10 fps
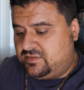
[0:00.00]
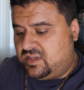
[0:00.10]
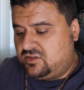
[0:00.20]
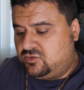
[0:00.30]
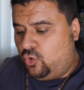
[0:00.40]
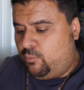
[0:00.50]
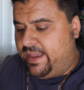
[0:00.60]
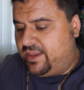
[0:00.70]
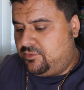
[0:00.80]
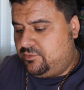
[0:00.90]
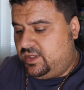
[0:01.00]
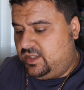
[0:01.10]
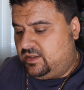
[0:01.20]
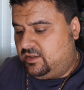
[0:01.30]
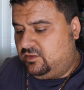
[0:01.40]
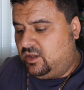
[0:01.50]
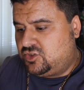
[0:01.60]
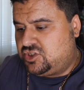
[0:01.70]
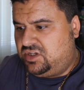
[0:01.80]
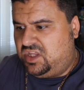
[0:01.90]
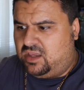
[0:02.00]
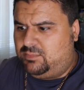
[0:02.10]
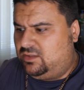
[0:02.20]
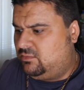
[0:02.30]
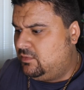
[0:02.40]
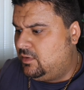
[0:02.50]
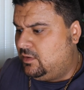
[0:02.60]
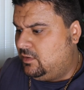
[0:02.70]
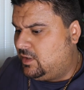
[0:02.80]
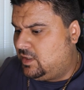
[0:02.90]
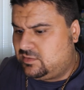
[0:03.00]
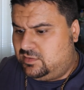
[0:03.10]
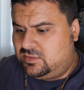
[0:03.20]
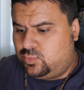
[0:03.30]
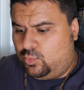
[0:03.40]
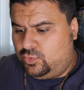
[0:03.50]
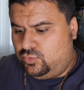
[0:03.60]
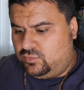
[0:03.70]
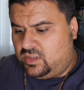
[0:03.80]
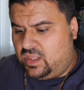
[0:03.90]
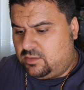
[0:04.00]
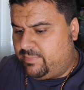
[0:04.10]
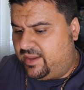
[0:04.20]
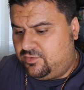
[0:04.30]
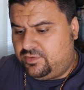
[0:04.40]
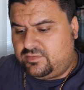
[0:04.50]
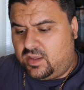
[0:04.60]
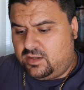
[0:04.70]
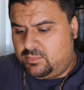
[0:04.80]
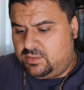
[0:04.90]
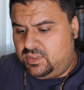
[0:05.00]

It says low battery induction. Yeah, I mean, this won't use a lot of battery time.